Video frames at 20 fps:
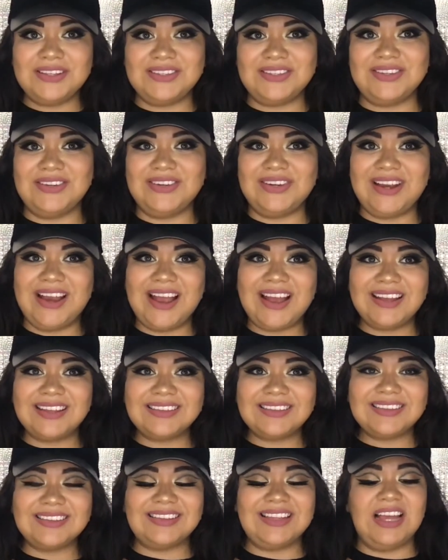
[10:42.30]
So yeah,
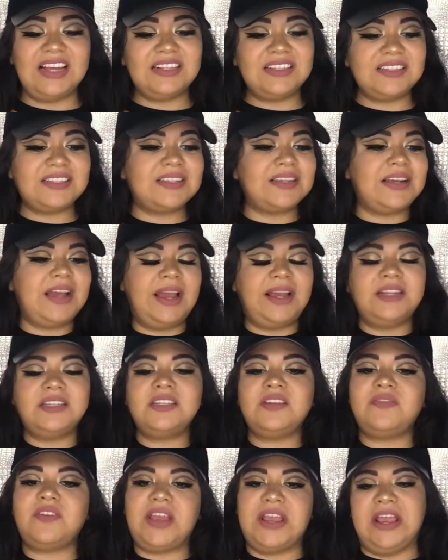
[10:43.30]
that's kind
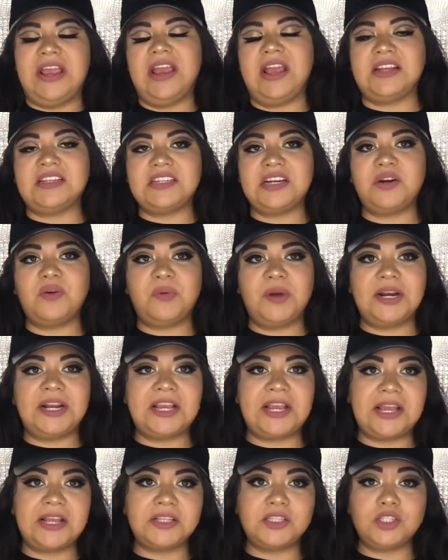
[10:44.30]
of it. I didn't want to
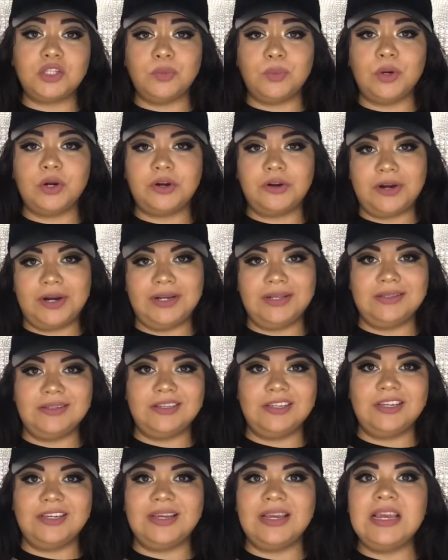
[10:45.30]
get super
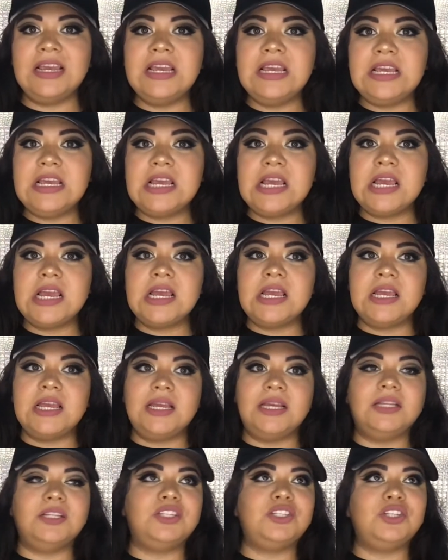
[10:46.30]
crazy
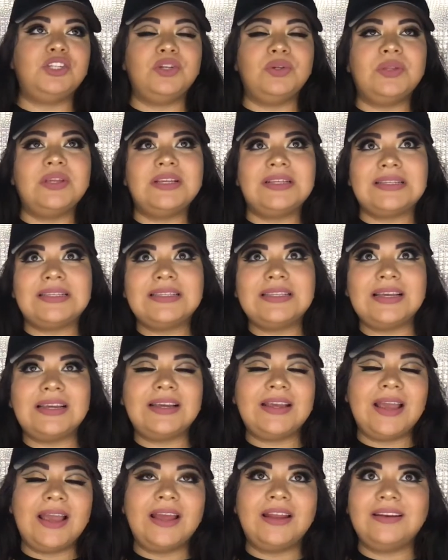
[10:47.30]
into this
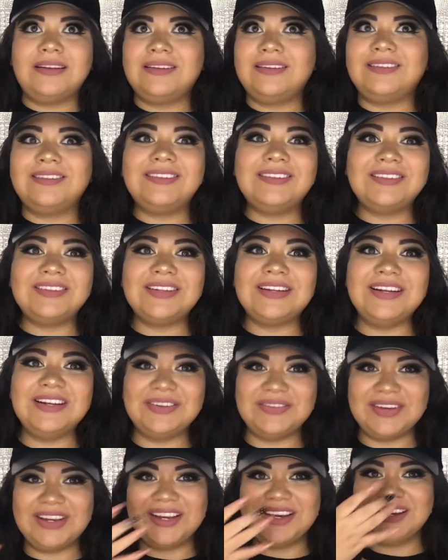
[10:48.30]
again
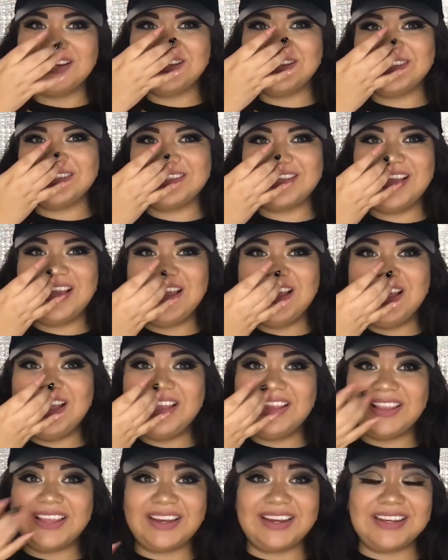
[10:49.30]
because
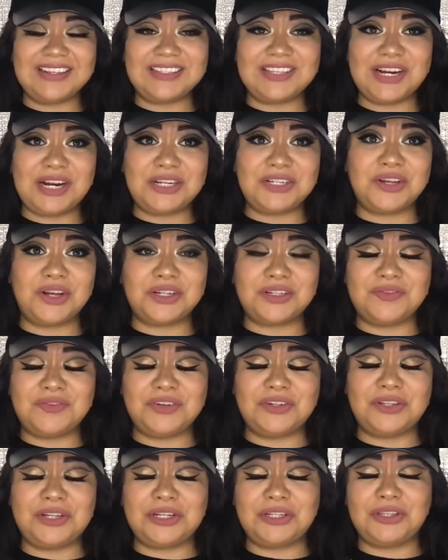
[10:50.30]
like I said, I talked
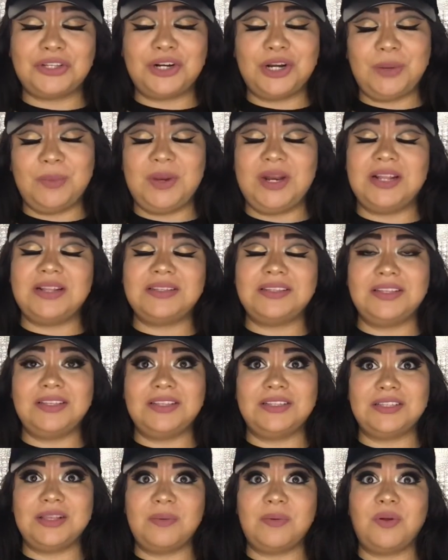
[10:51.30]
for like 30 minutes in the
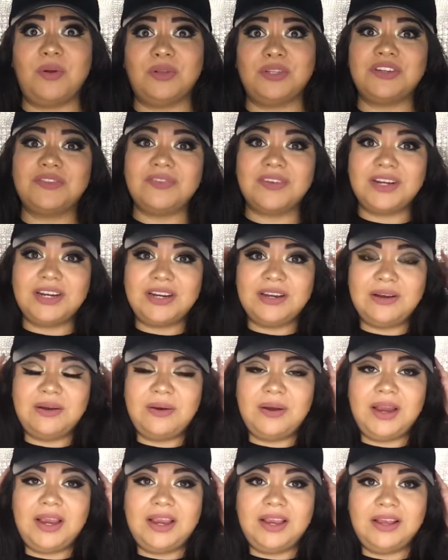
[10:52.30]
subculture
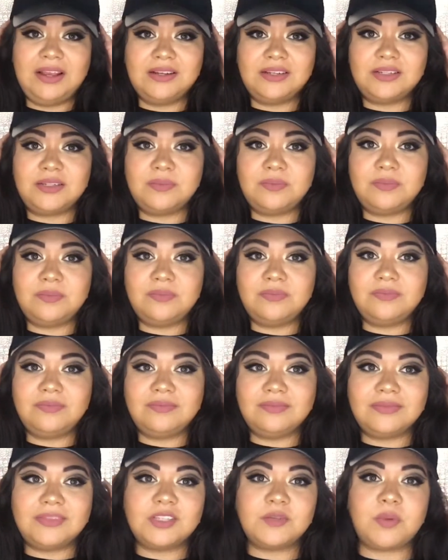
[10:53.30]
video, and
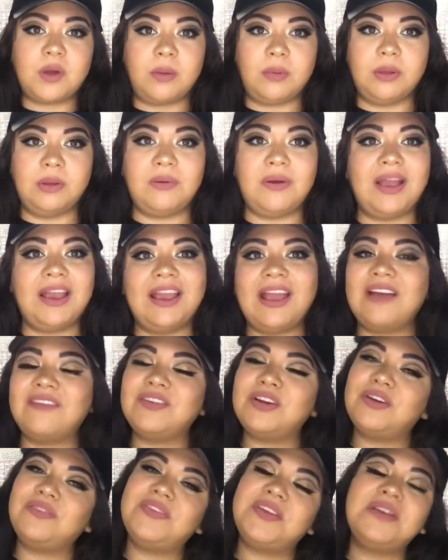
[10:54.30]
it's probably why I have
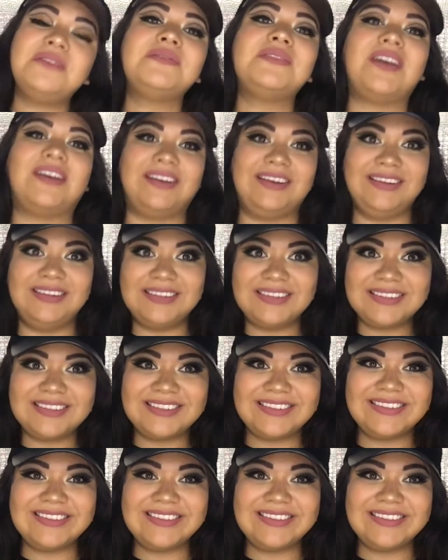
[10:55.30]
no views on it.